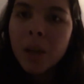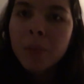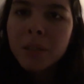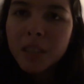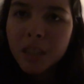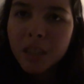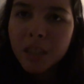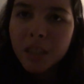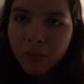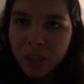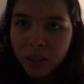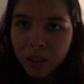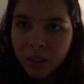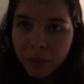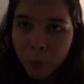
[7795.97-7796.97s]
I'm the
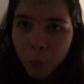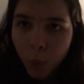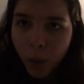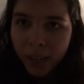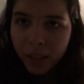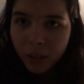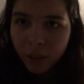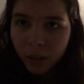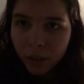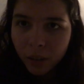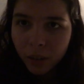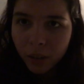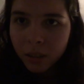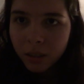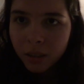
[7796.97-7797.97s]
definition of a white
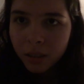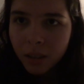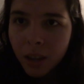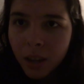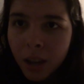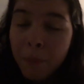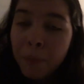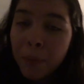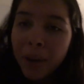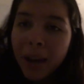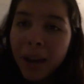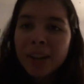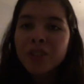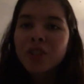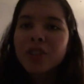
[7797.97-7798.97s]
girl.
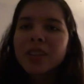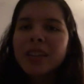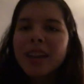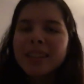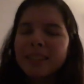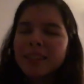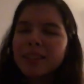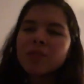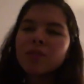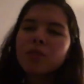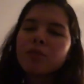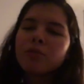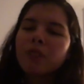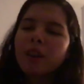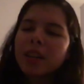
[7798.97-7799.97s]
But actually, I think it's
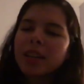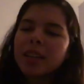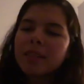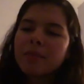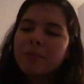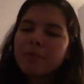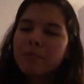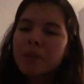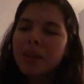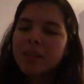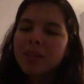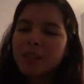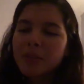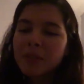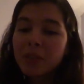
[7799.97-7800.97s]
so funny
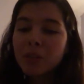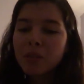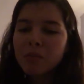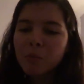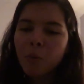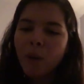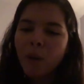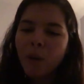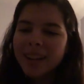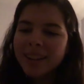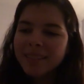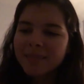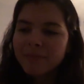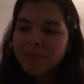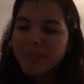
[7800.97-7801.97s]
because even though I'm
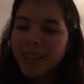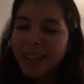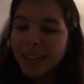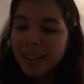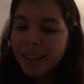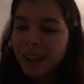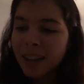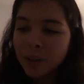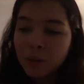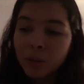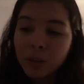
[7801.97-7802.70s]
white, and I